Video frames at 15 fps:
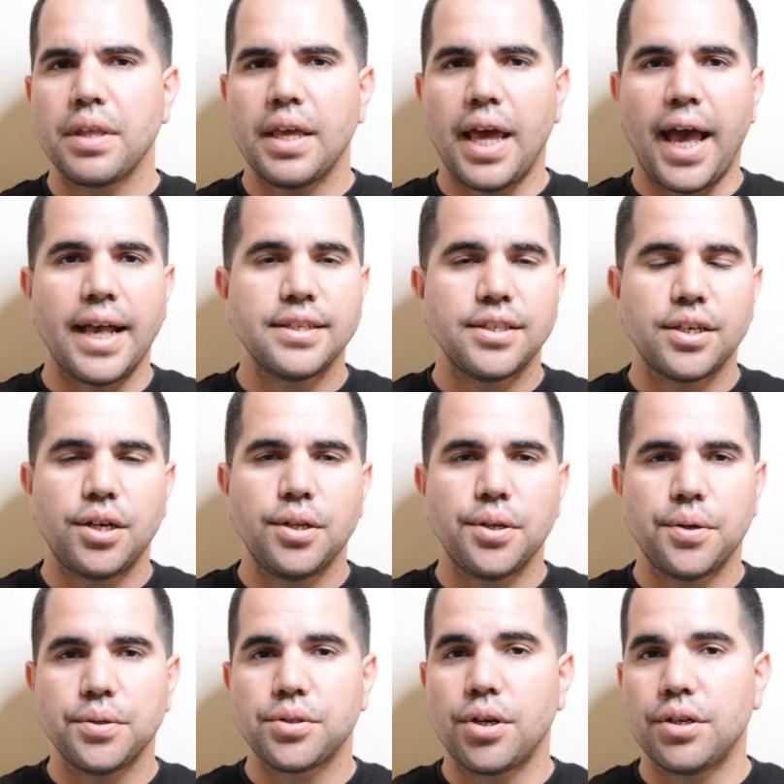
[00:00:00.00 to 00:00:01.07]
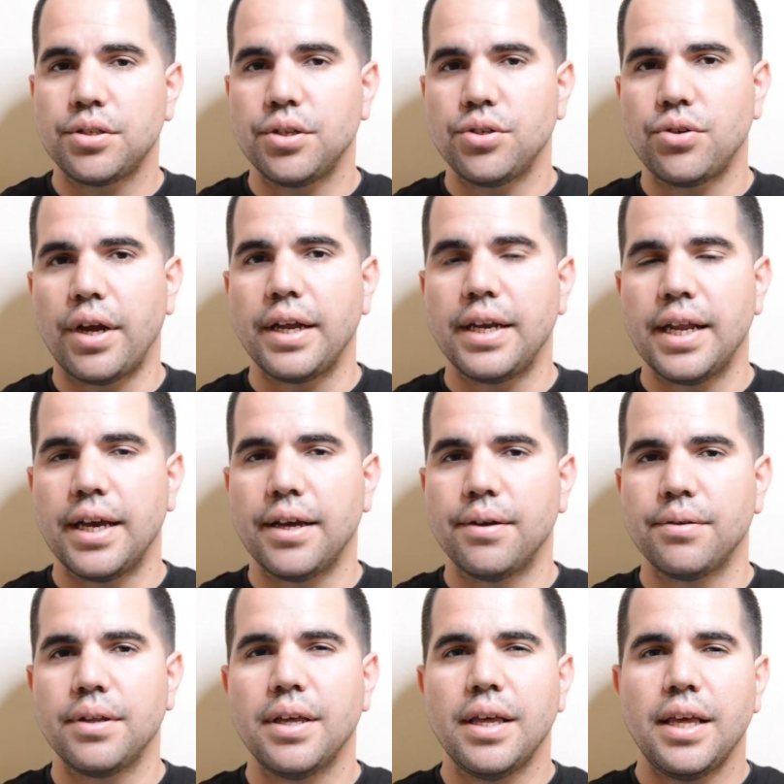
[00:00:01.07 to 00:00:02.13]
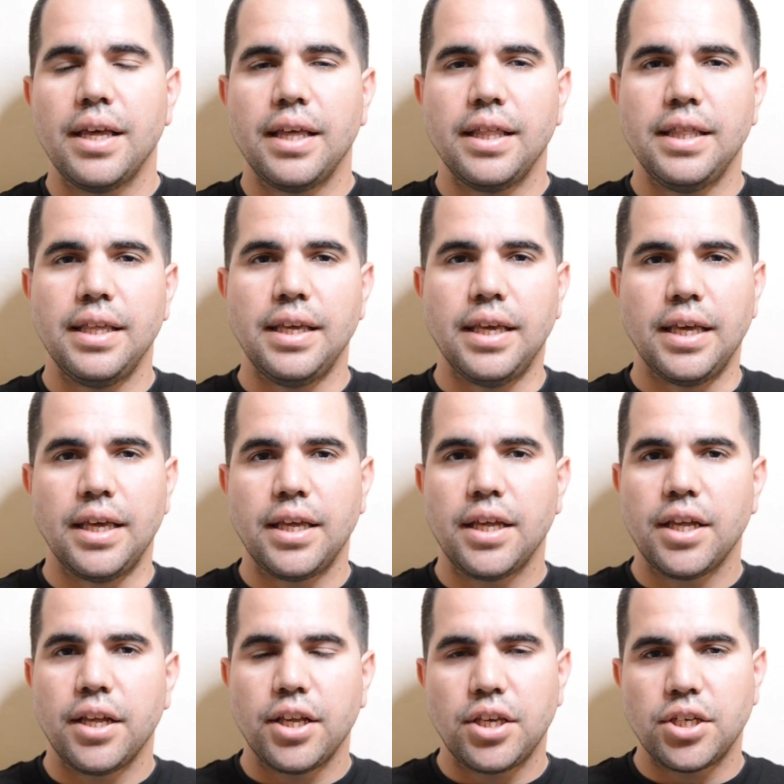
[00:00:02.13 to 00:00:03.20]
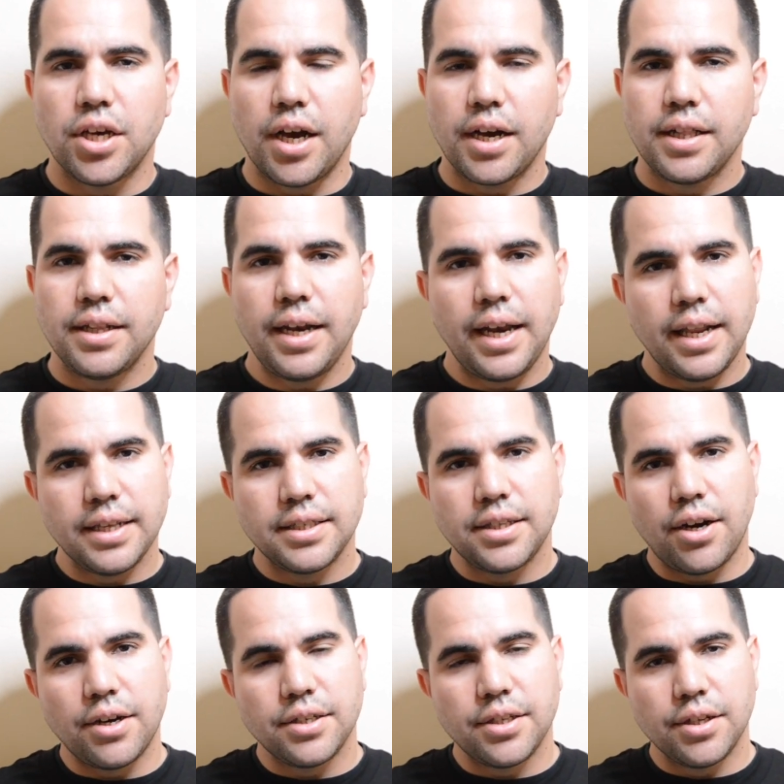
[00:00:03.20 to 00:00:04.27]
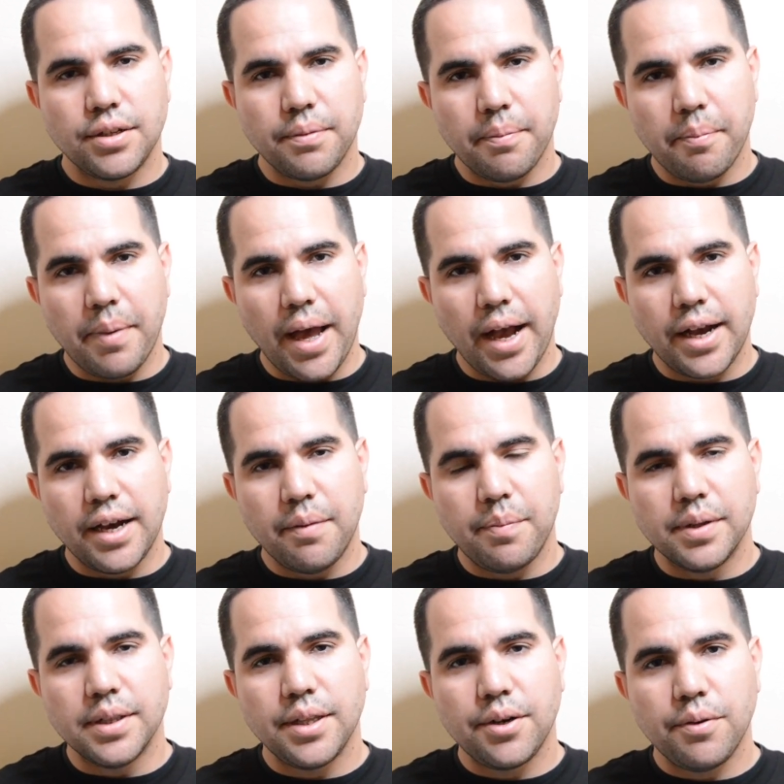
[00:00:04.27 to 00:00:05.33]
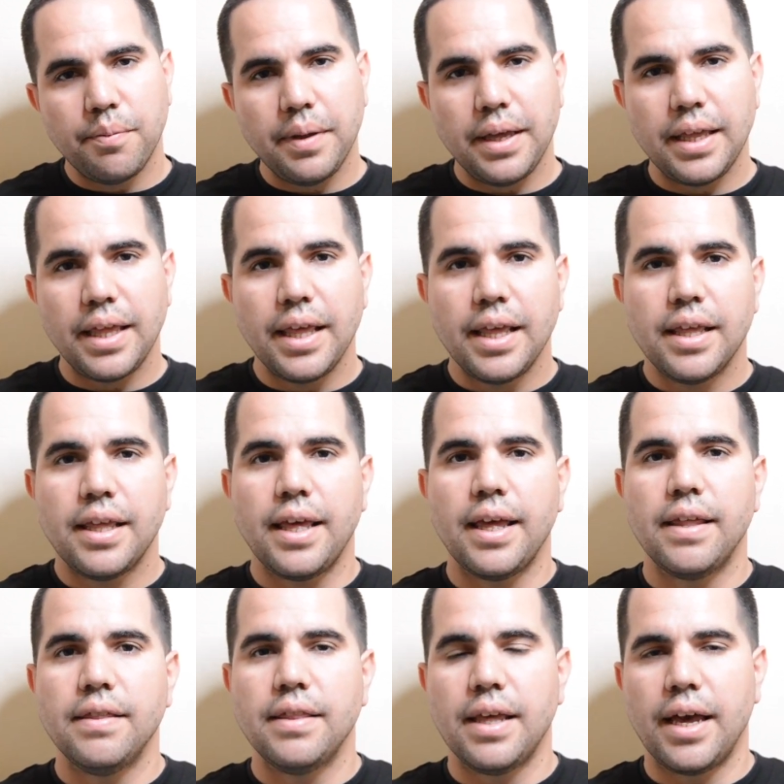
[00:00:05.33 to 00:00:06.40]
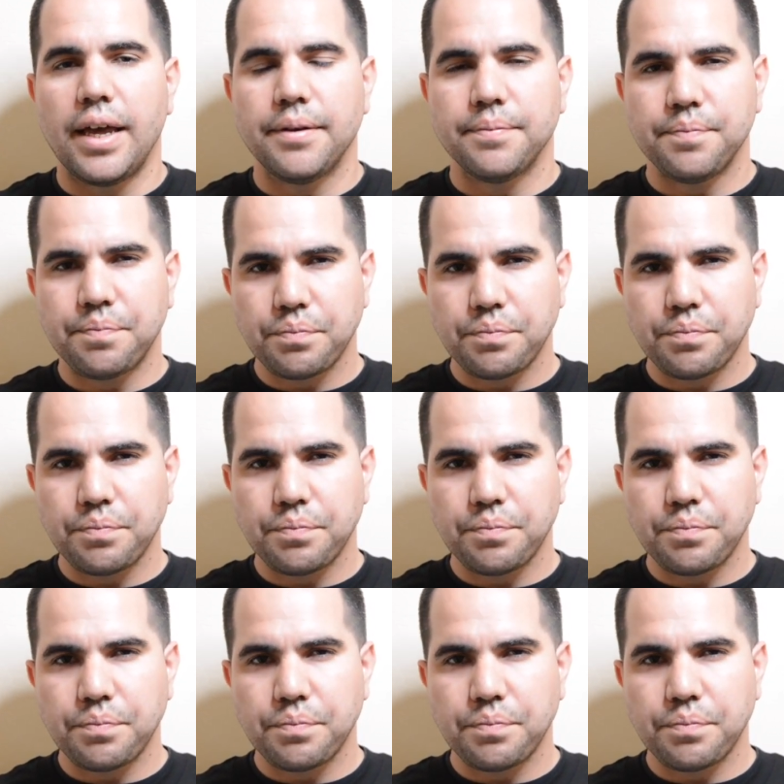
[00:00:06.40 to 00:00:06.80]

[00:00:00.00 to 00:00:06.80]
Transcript: As the cologne starts to dry down, the chocolatiness starts to back up a little bit, and that